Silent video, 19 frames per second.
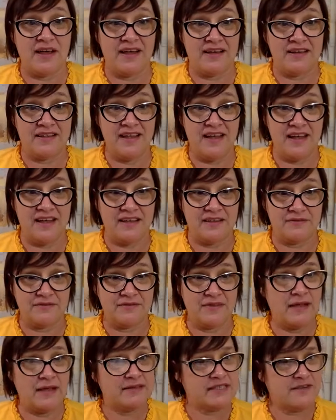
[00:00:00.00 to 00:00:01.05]
Uh, uh,
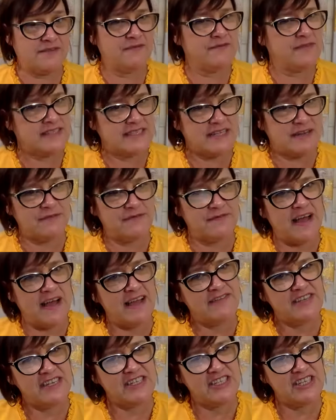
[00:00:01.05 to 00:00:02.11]
it's a is it a
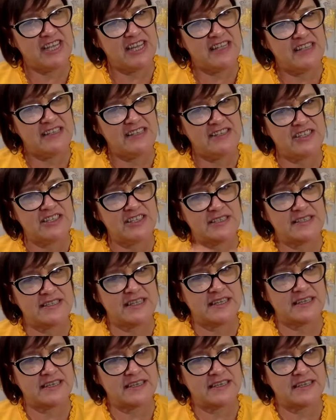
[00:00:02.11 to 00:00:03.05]
five day challenge? It's yeah,